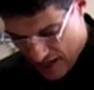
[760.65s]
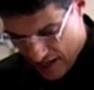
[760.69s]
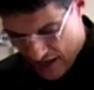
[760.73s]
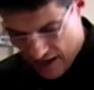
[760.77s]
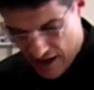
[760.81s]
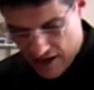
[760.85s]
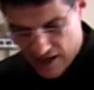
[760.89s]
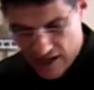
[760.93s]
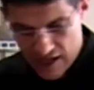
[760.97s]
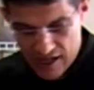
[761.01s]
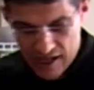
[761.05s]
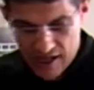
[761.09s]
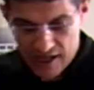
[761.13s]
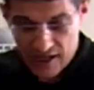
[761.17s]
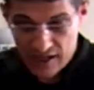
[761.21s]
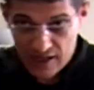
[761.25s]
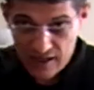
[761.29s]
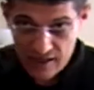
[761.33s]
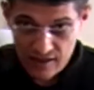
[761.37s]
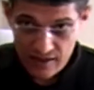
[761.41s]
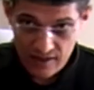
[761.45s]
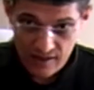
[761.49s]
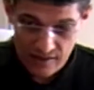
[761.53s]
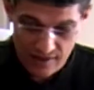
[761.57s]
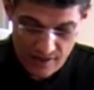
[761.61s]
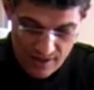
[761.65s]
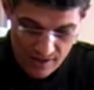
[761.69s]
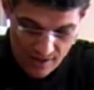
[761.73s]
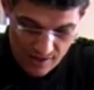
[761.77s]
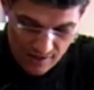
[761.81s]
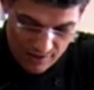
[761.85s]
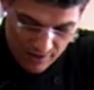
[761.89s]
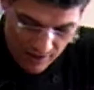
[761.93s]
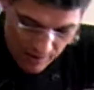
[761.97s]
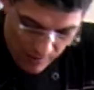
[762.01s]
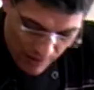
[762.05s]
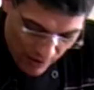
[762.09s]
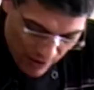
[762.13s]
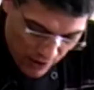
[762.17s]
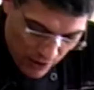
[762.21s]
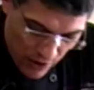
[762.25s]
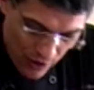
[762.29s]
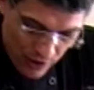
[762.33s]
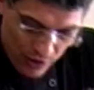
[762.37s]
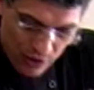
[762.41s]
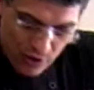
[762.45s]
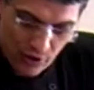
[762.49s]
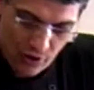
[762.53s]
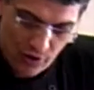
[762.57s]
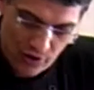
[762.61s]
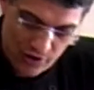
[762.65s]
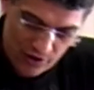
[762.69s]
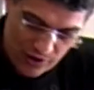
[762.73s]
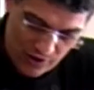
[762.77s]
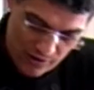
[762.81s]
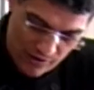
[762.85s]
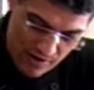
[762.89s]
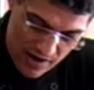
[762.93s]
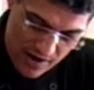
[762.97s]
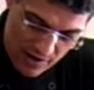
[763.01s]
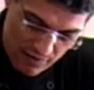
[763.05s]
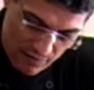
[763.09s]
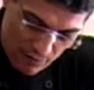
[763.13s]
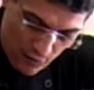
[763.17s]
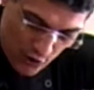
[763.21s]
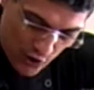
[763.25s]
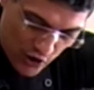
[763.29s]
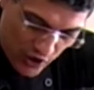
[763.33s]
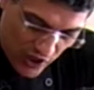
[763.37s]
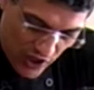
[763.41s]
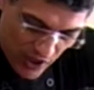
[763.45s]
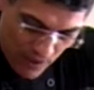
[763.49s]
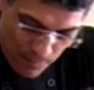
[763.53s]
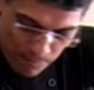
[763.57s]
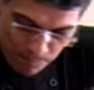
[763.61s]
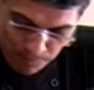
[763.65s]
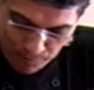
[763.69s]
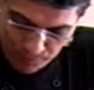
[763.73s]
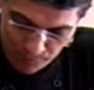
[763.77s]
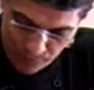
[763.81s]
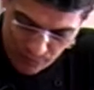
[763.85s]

And in here, got a good toss around. You see,